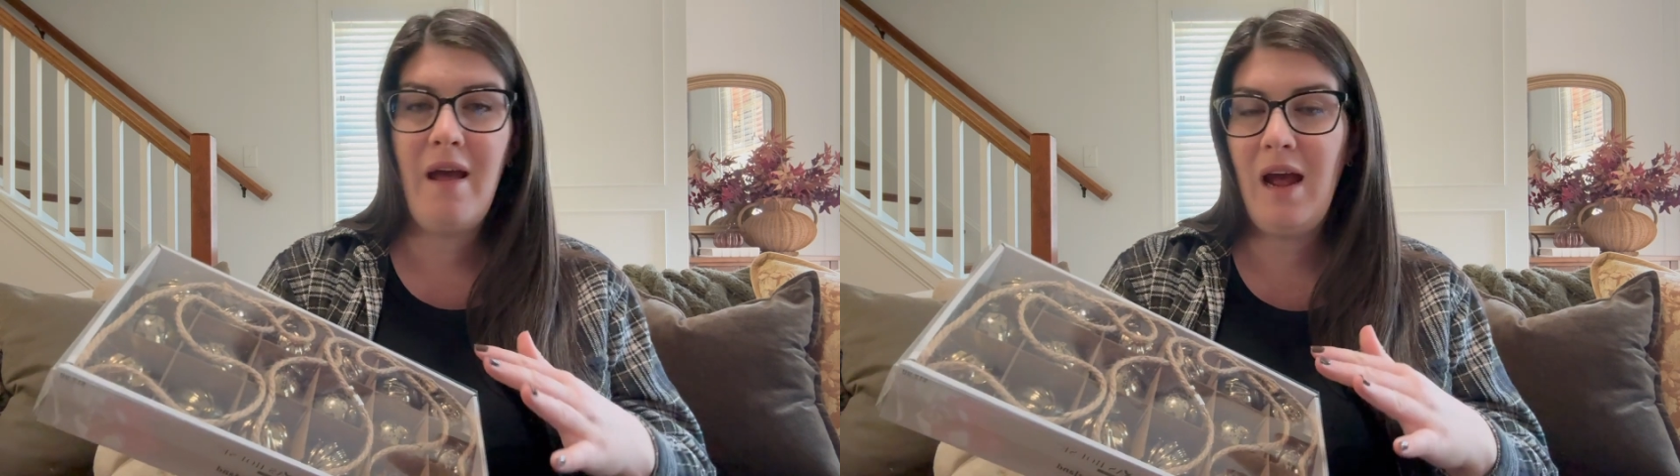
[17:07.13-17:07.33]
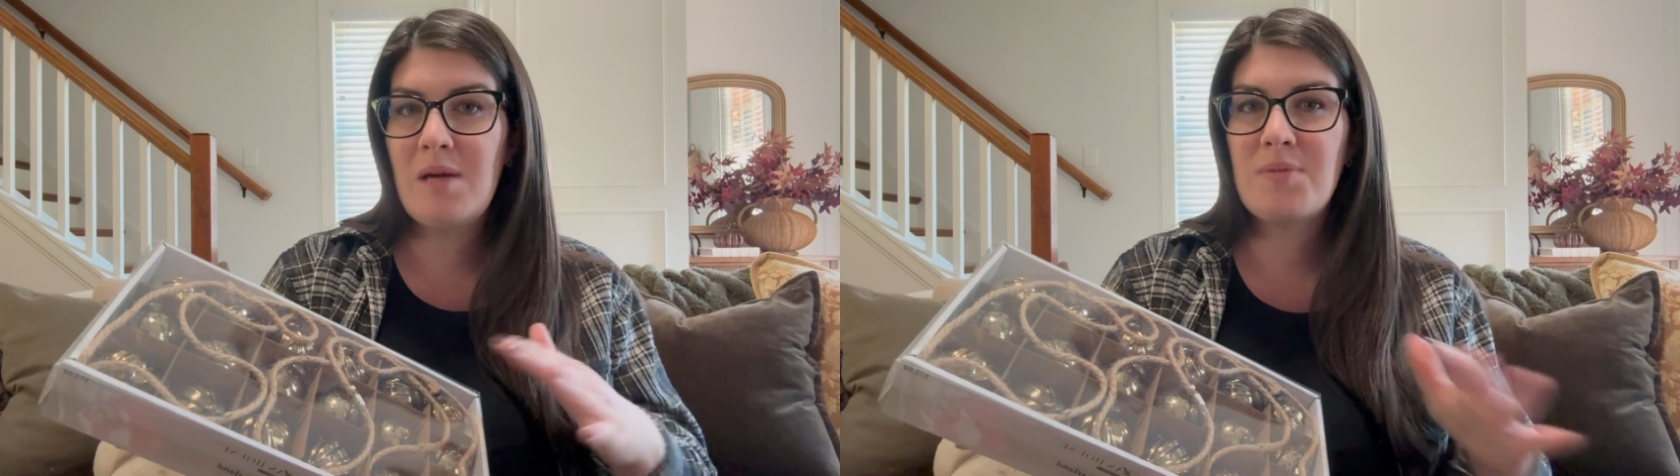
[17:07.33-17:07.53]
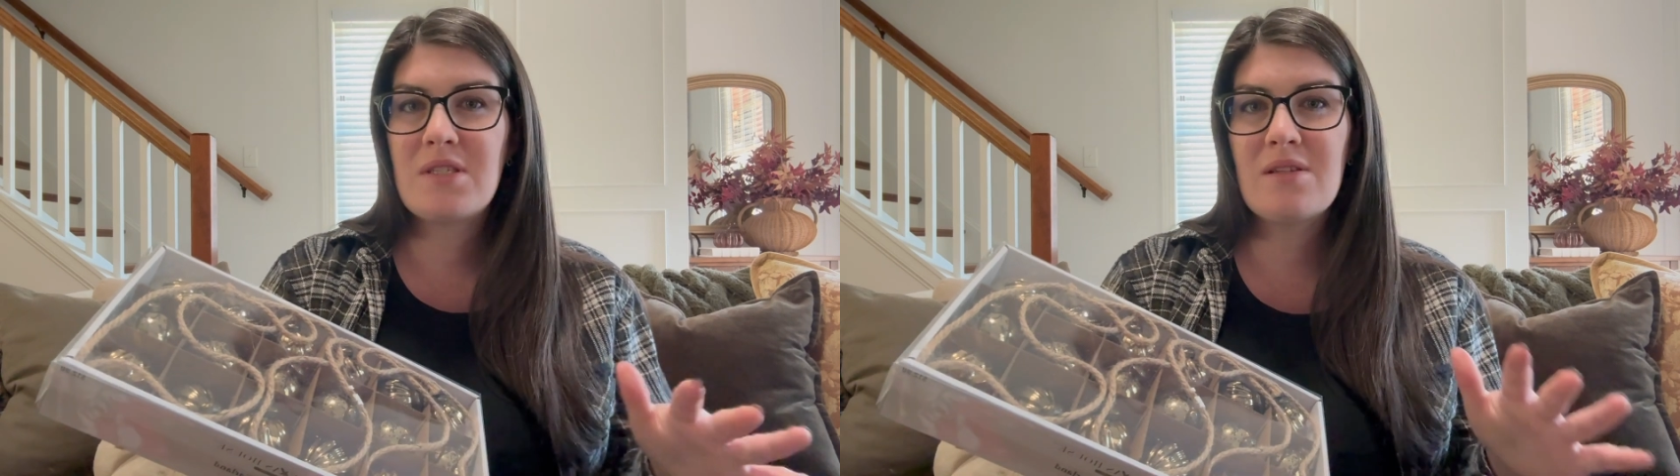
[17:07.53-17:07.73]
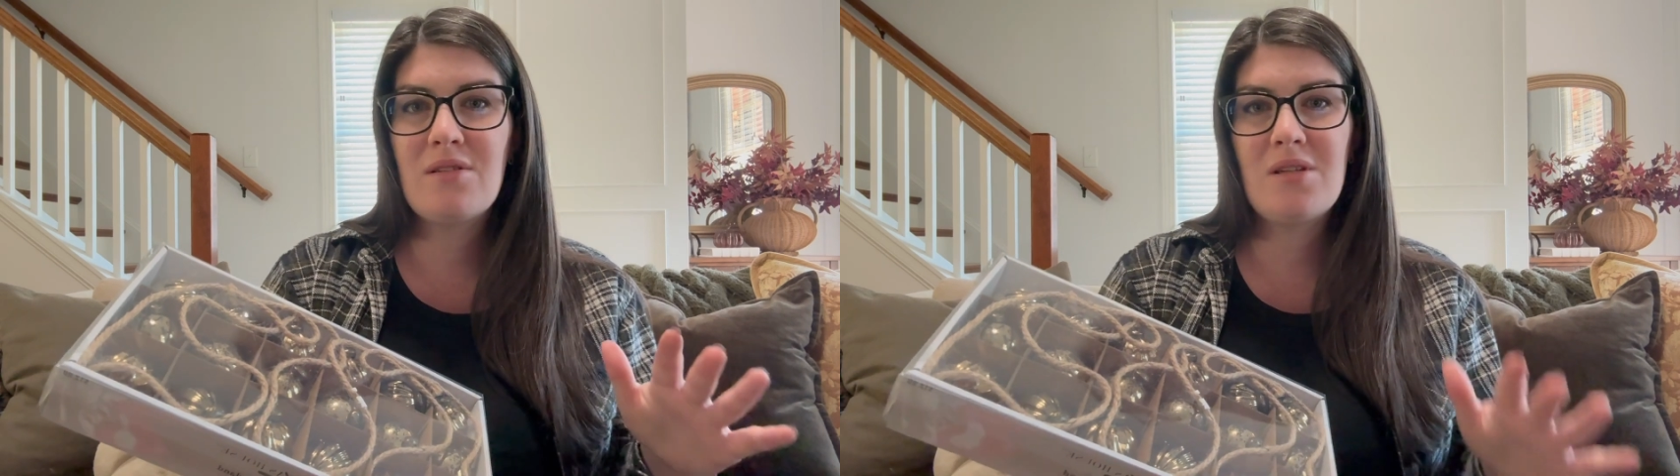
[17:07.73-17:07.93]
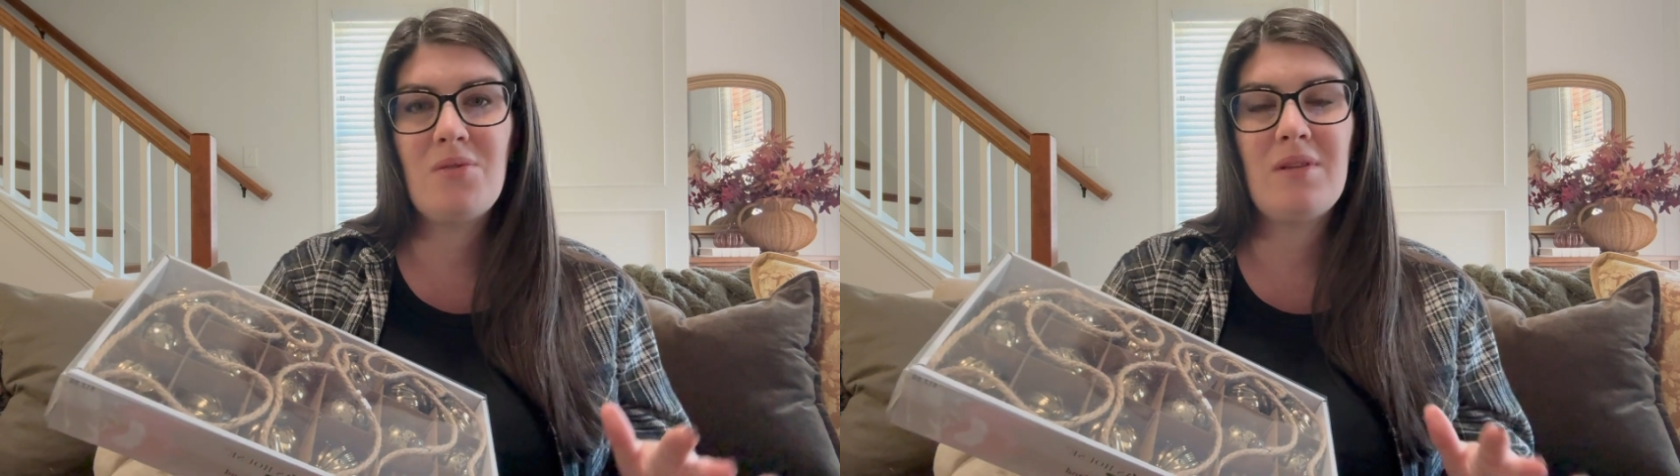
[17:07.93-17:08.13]

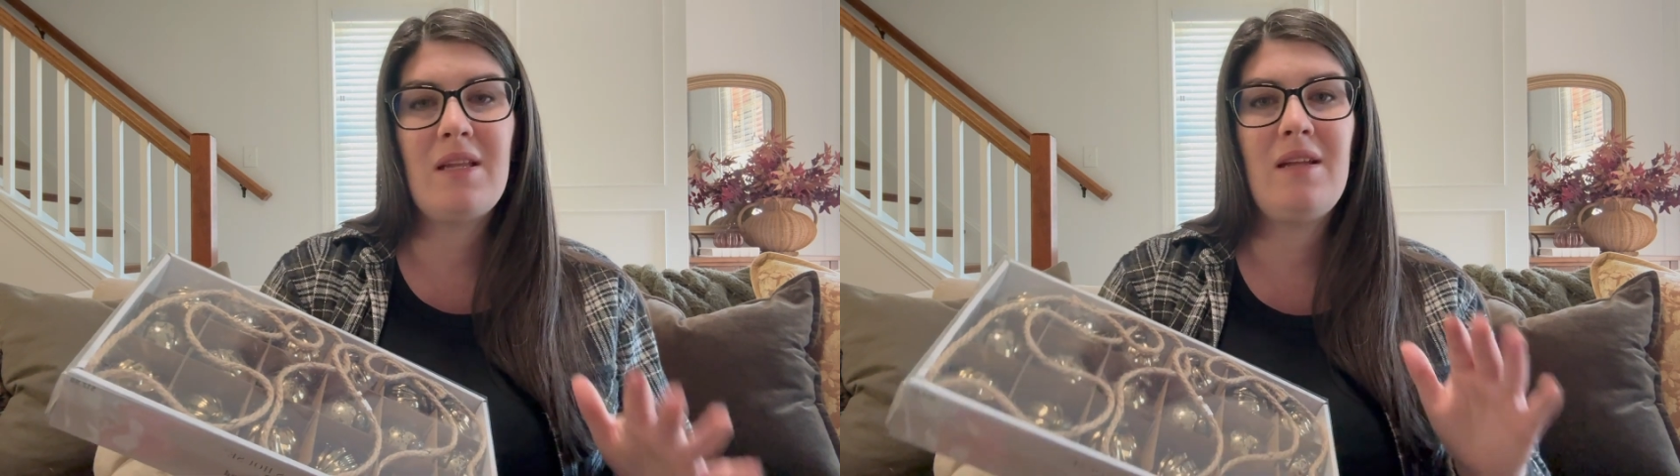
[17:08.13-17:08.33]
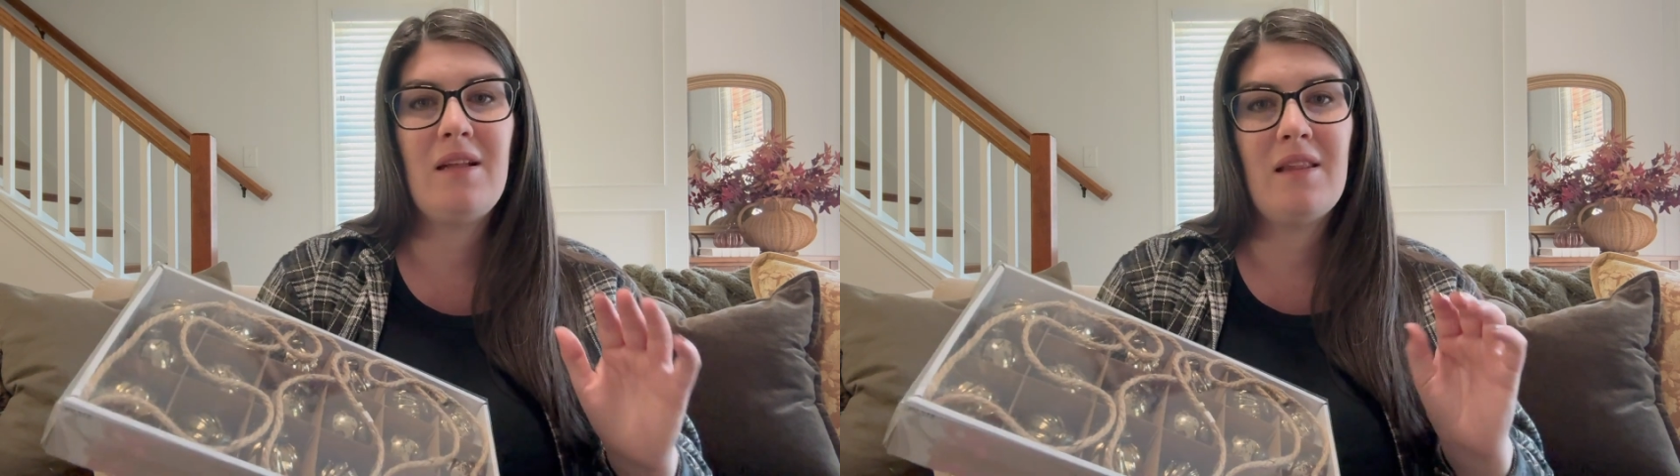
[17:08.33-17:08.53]
Absolutely